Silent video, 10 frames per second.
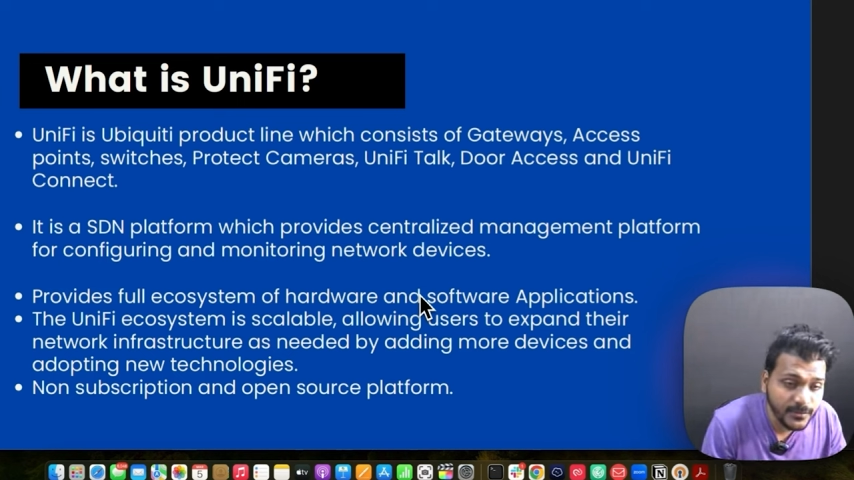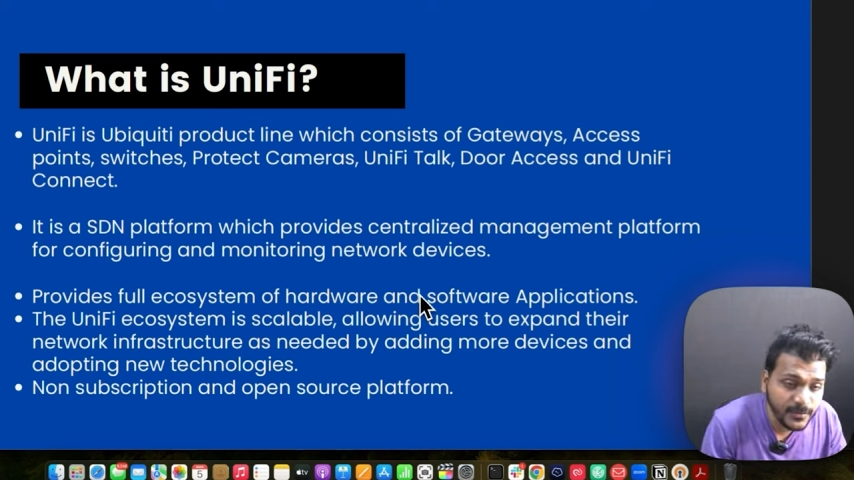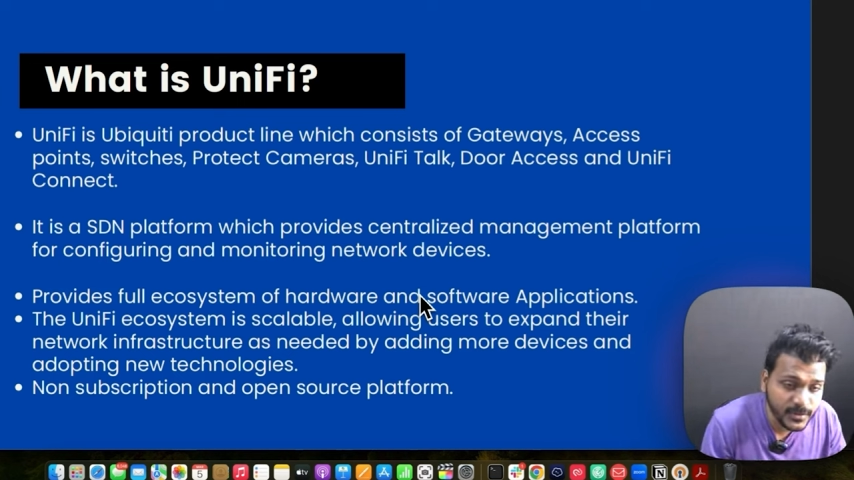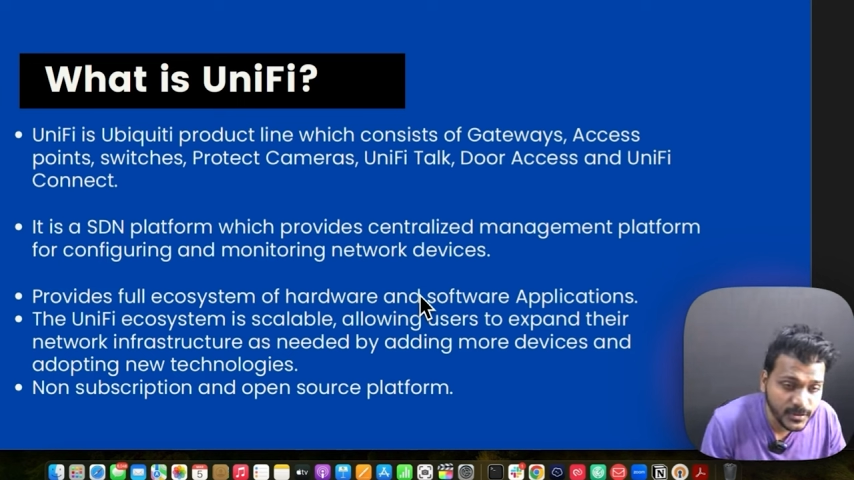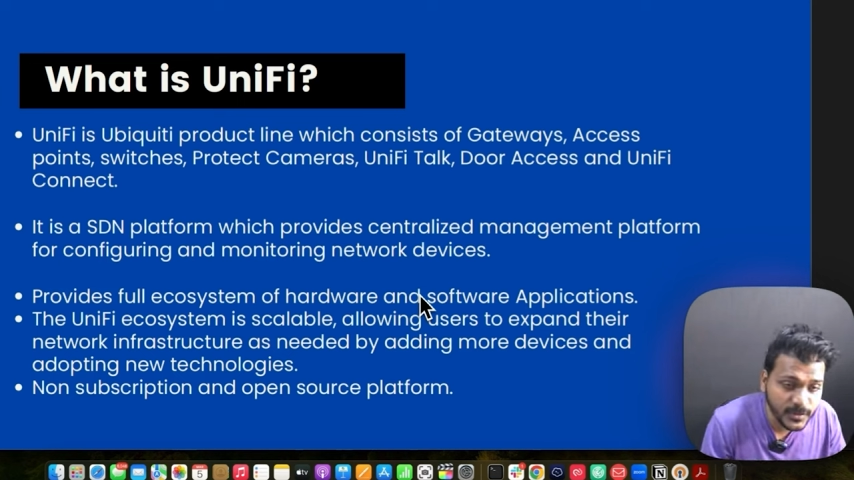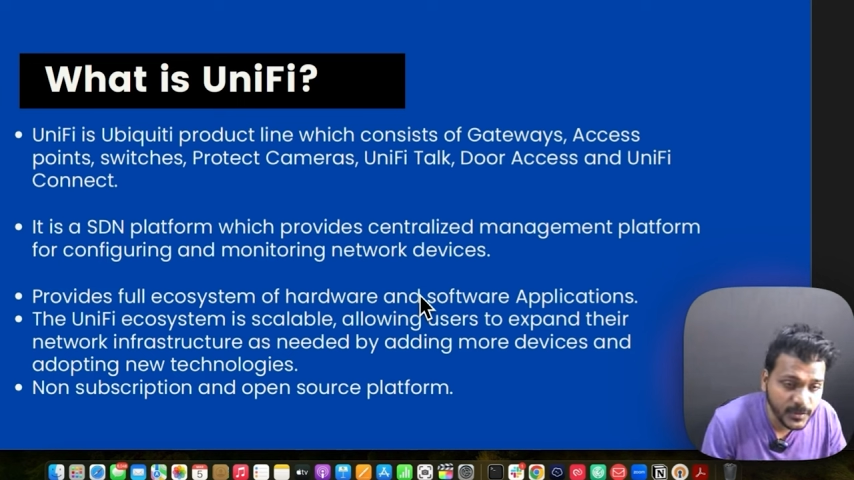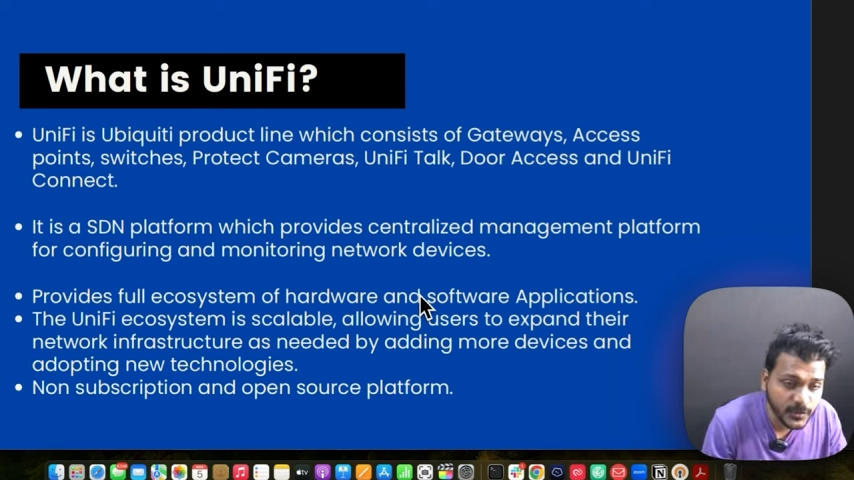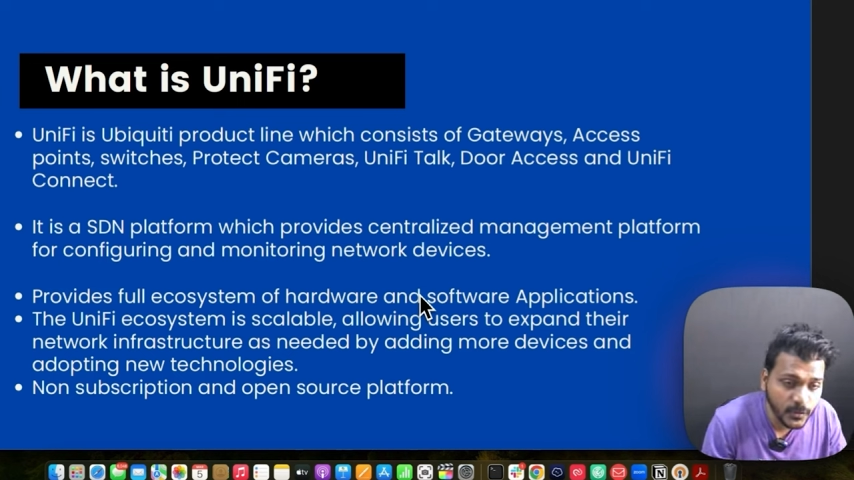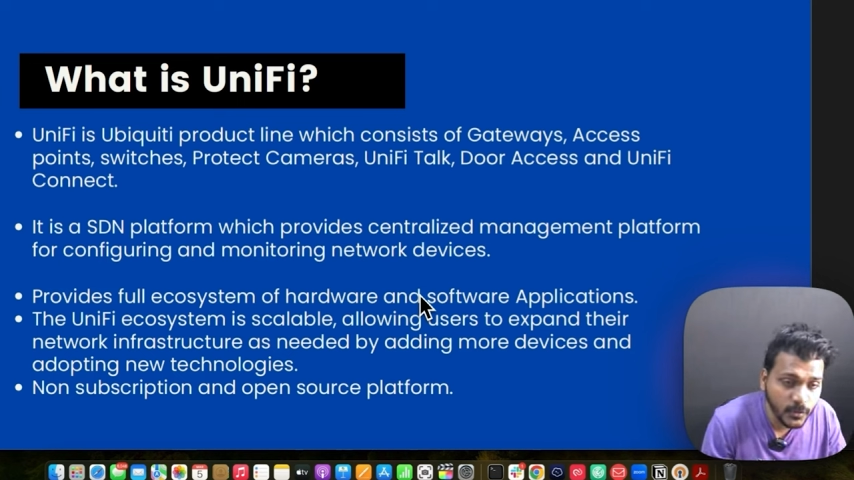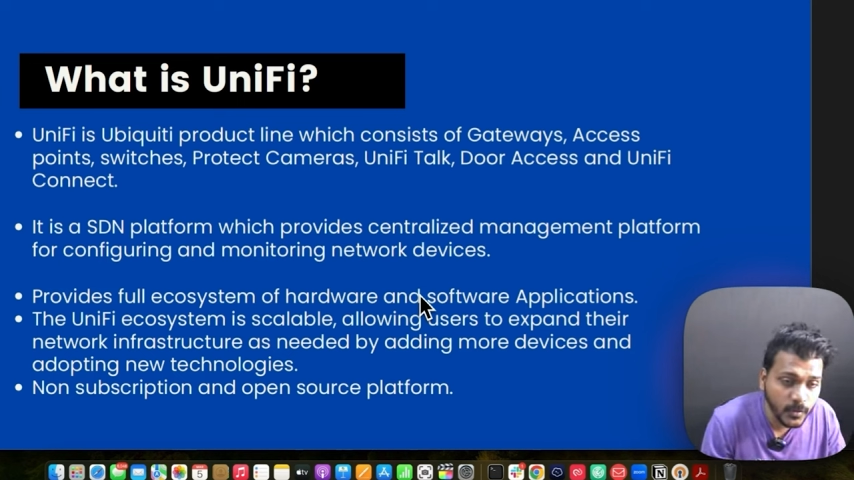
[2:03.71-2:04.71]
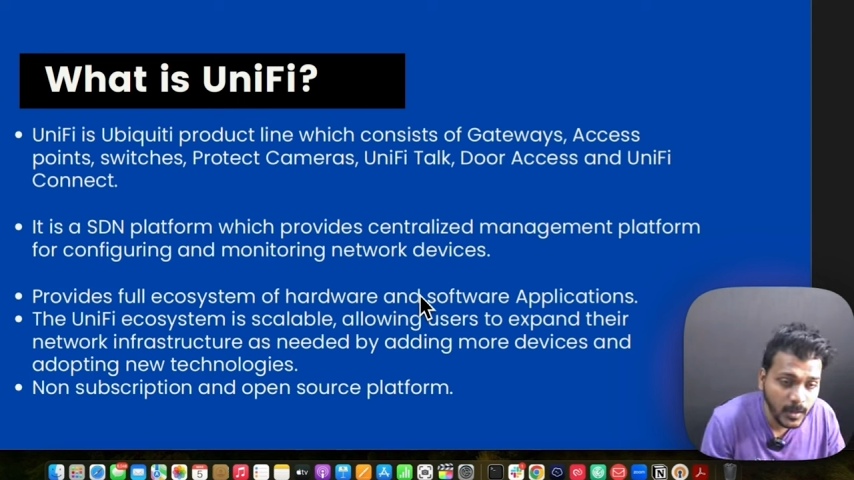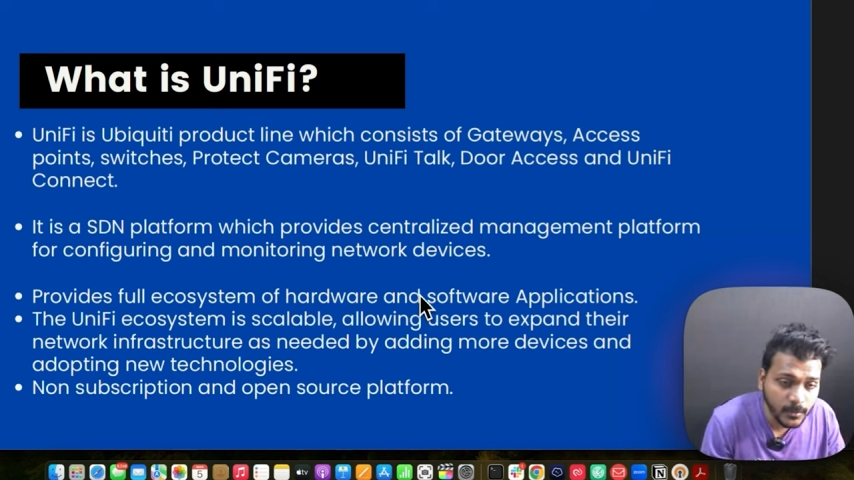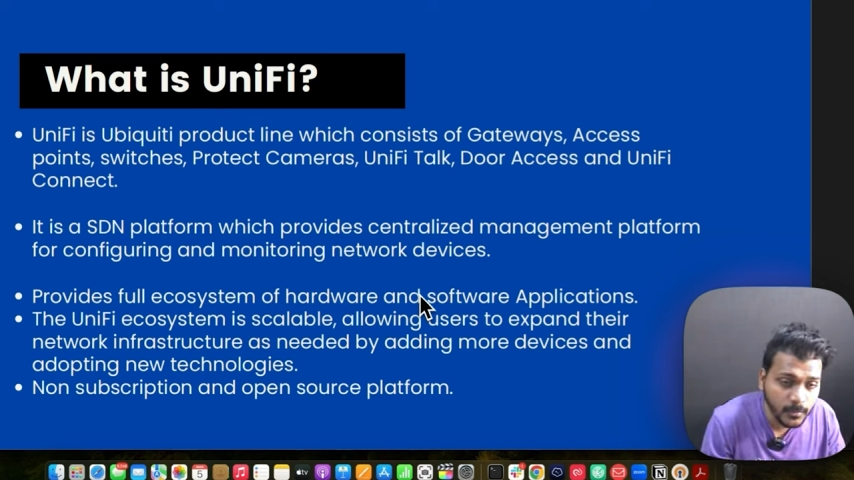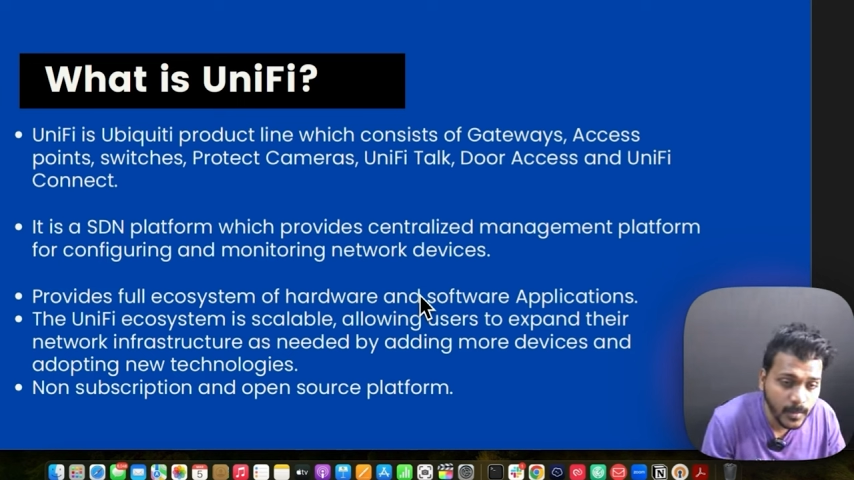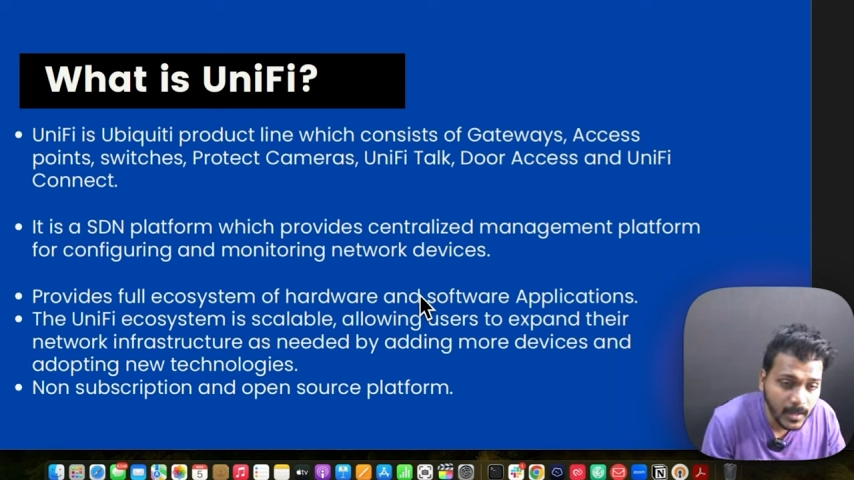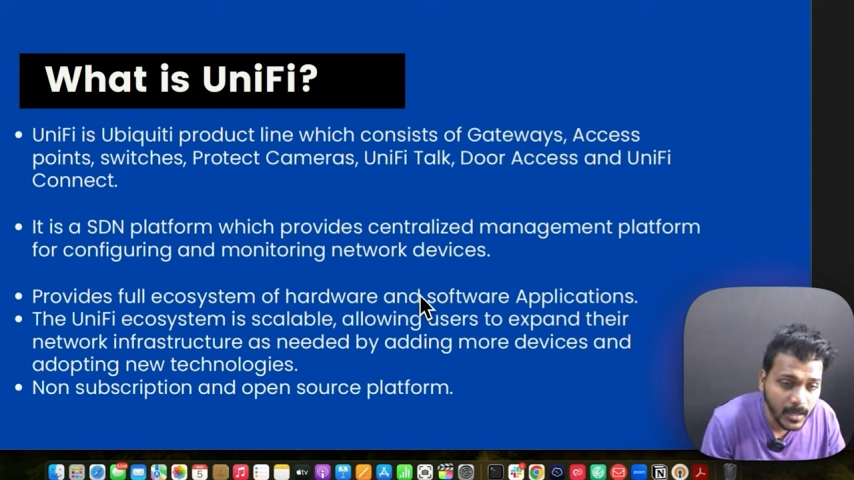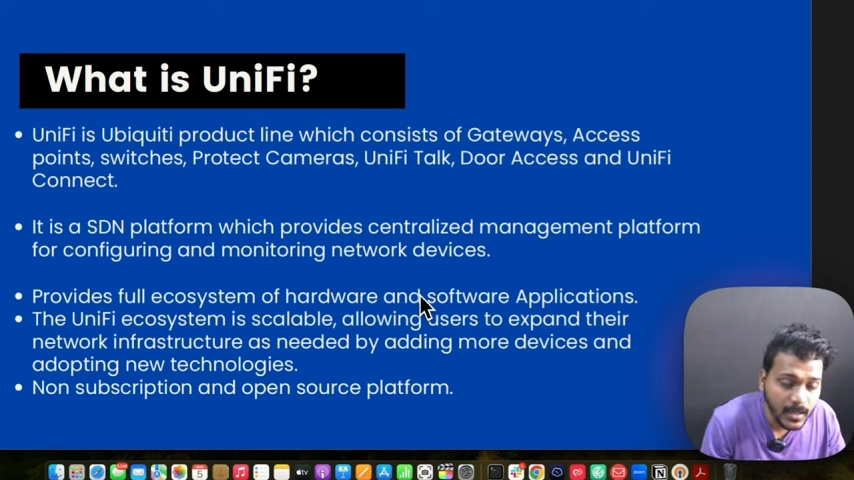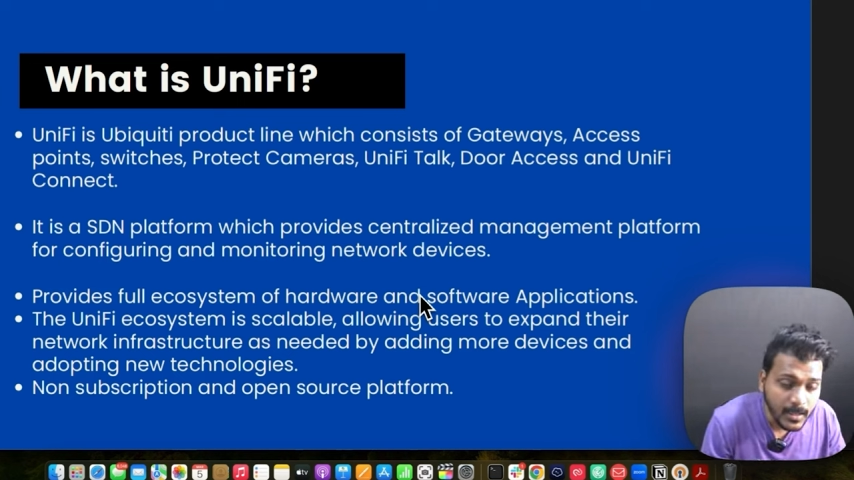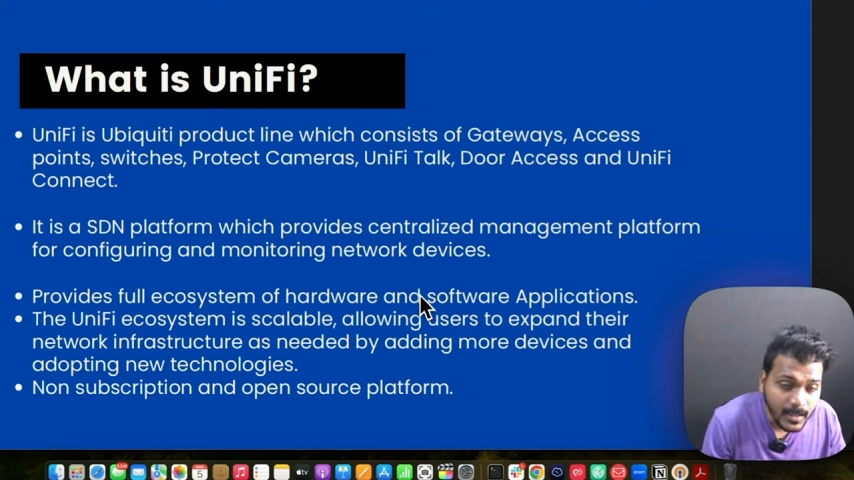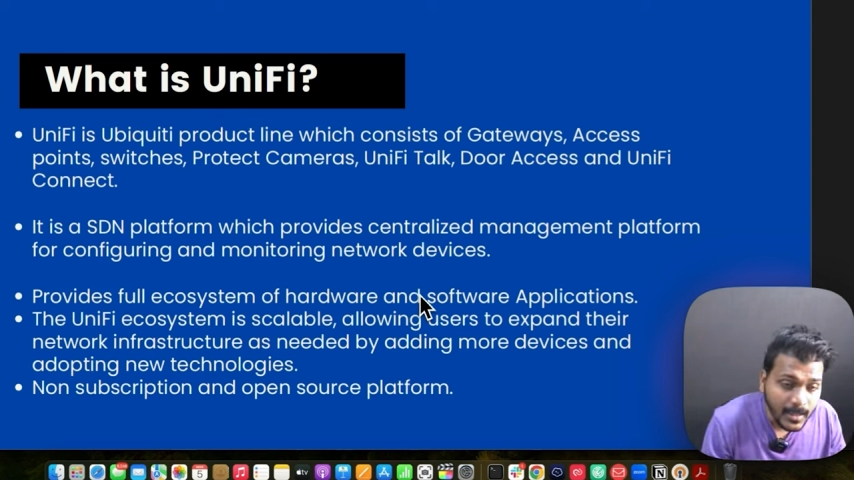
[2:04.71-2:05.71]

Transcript: which is Cisco, Aruba